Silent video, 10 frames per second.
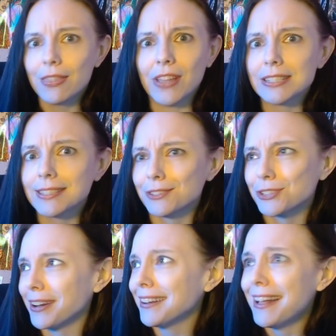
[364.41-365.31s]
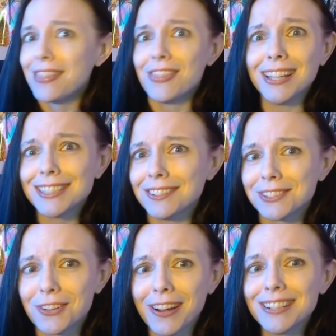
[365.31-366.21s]
That sounds great. That
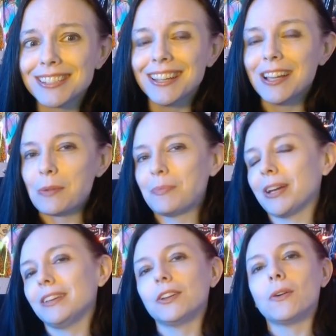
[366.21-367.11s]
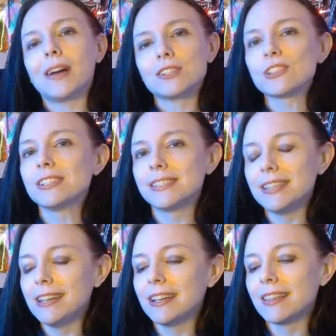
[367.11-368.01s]
sounds great. But you know, actually
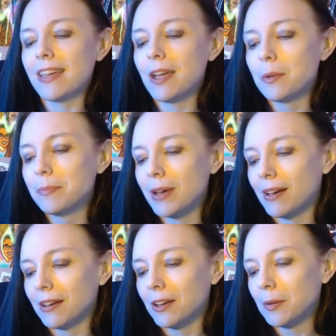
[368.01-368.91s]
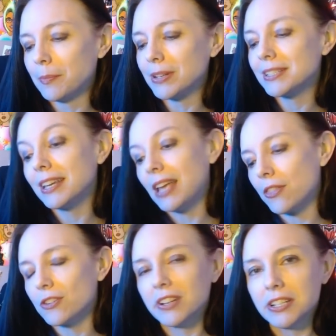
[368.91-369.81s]
seeing them um,
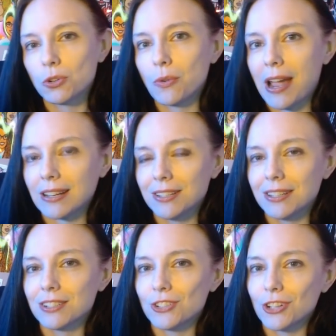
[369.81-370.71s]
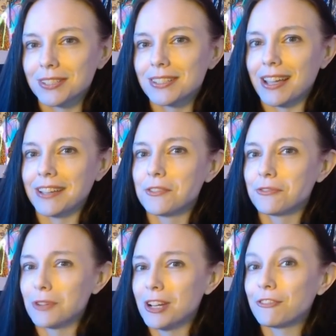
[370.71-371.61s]
together interacting just kind
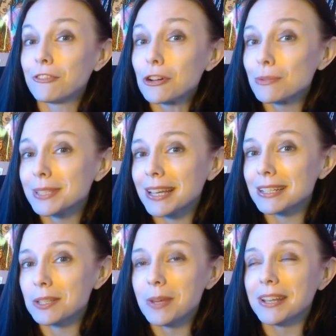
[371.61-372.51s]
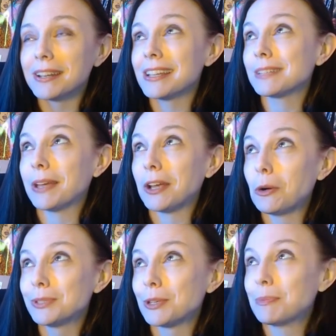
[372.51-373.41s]
of reaffirms that to me and get my
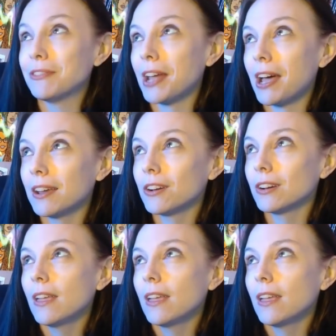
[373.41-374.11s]
hopes up even higher.